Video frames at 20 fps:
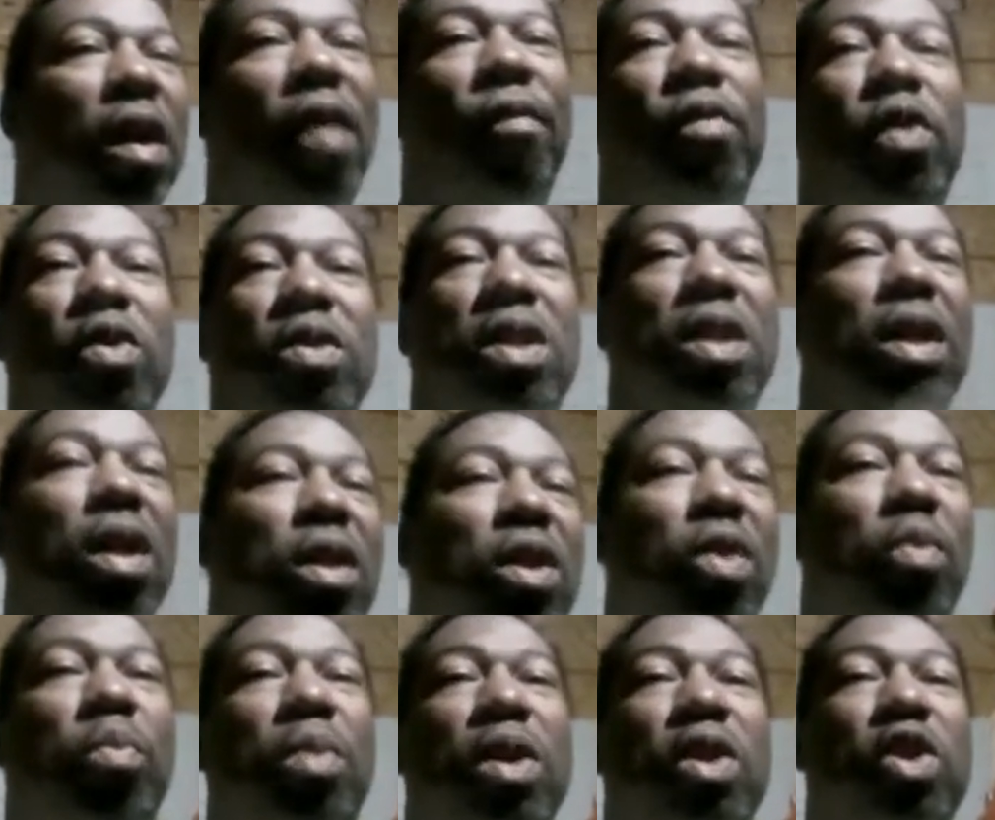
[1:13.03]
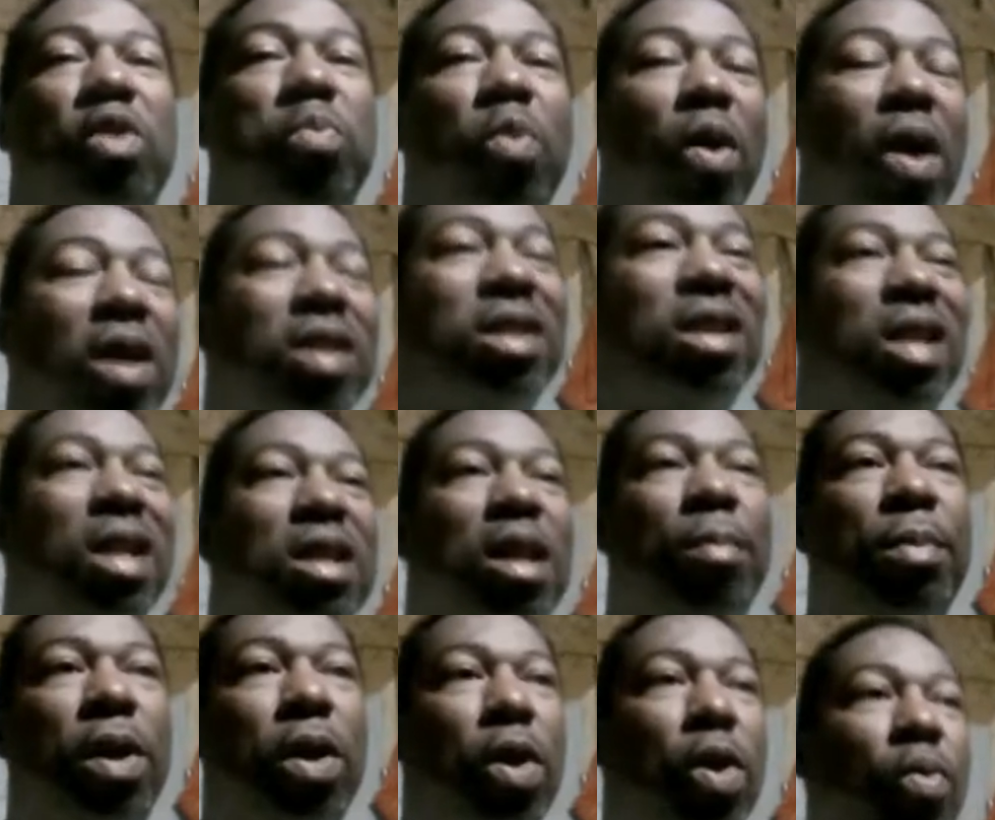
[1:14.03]
If you see a little bit of smoke, that's because I'm
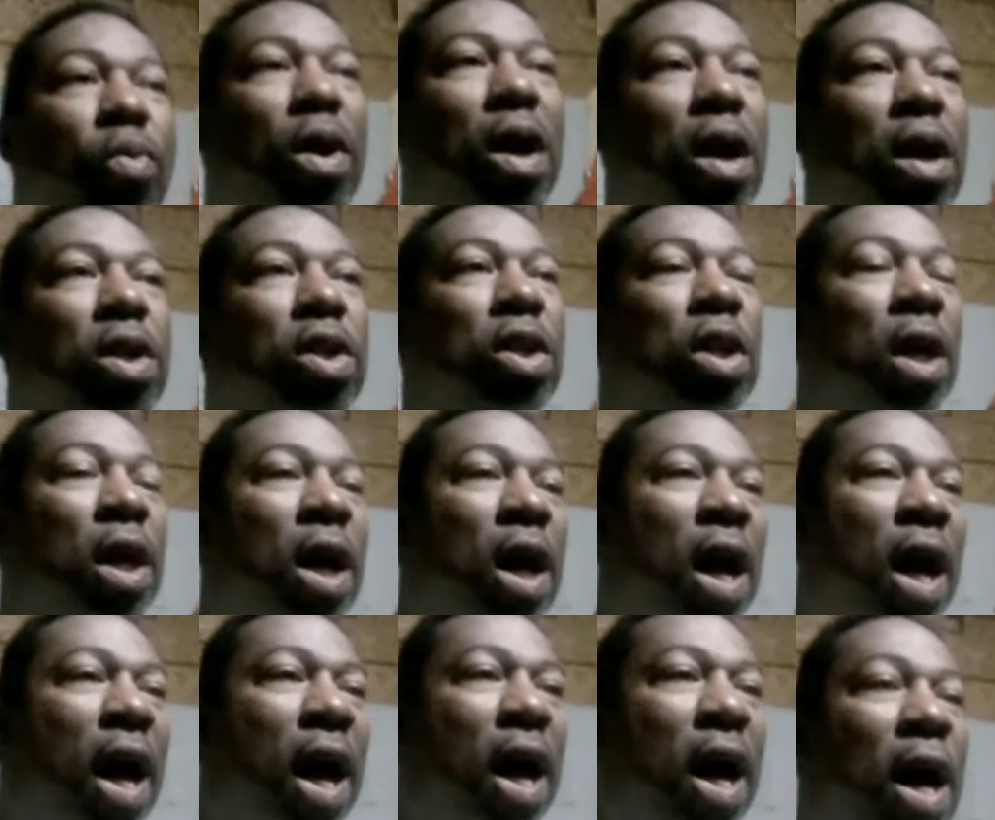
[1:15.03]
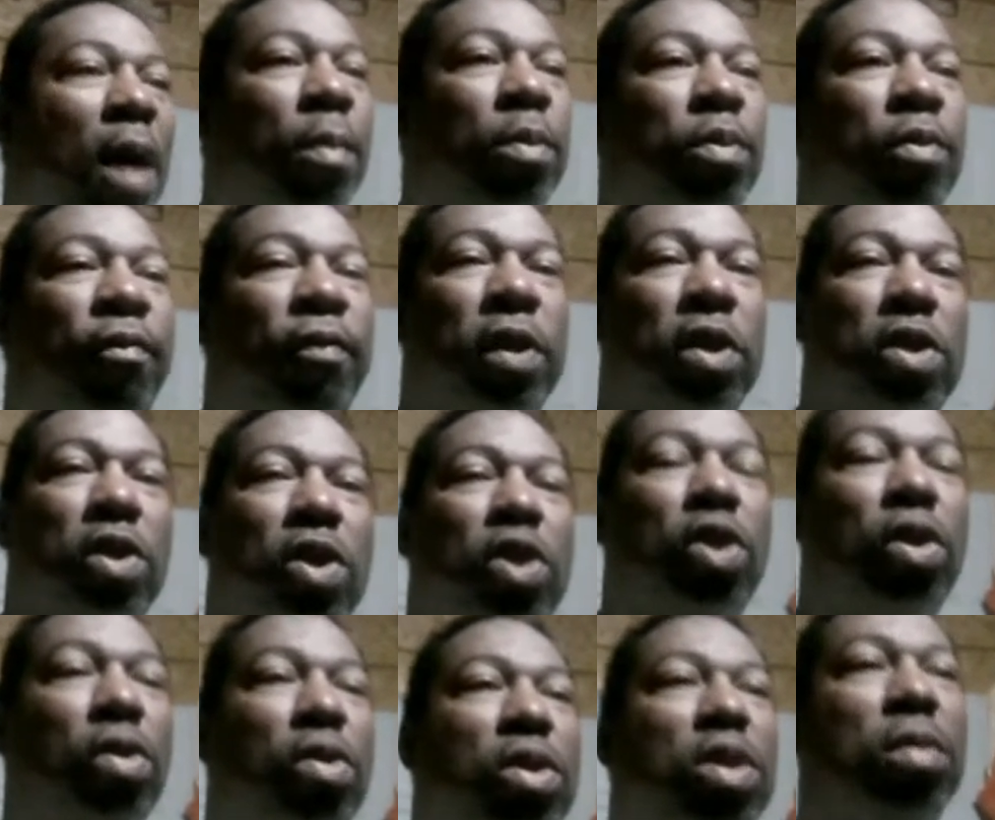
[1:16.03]
in the garage and I'm just going to
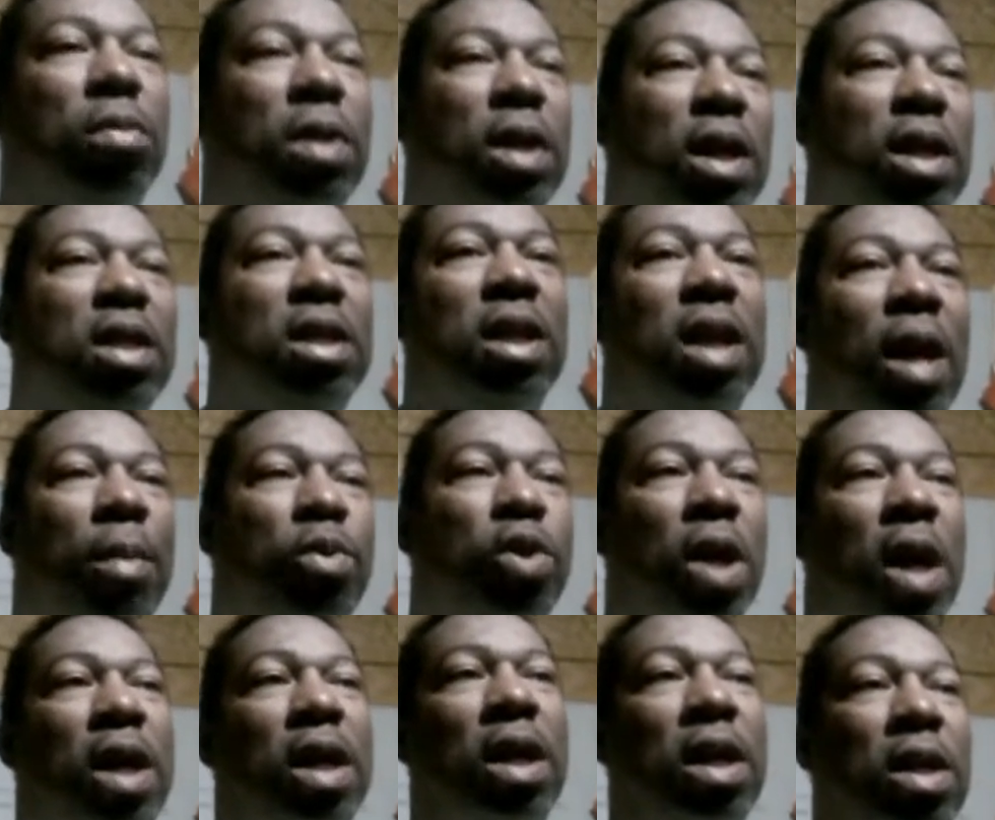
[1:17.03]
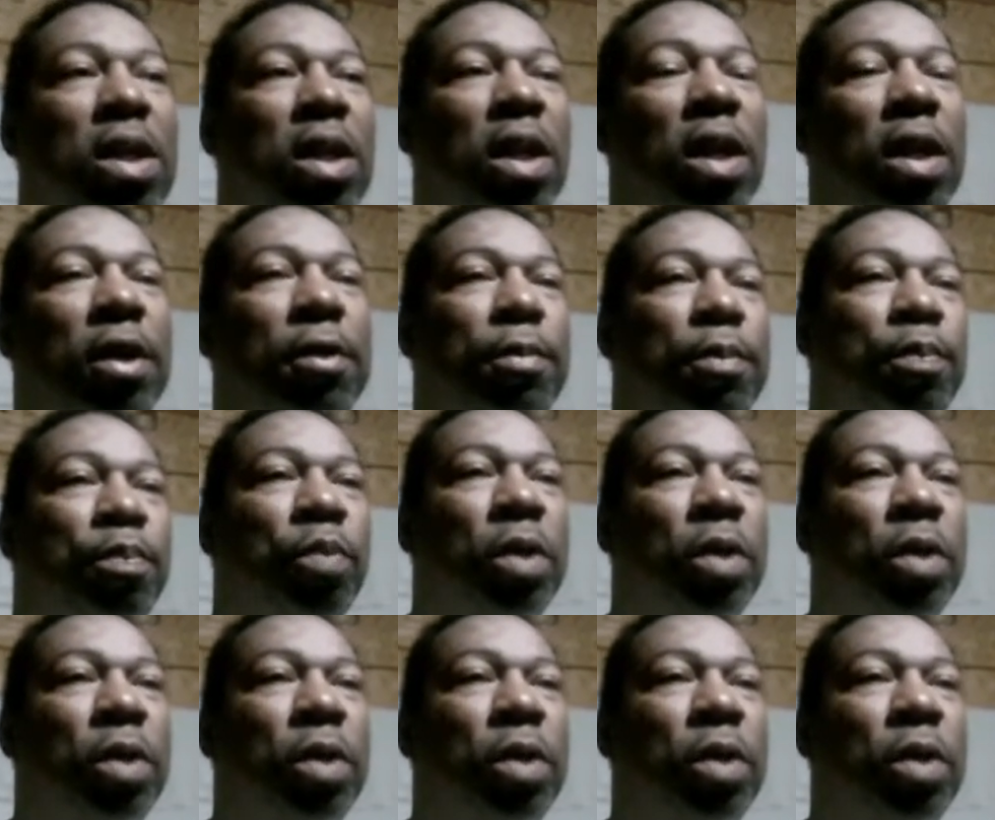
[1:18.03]
show you some things that I'm trying to get done,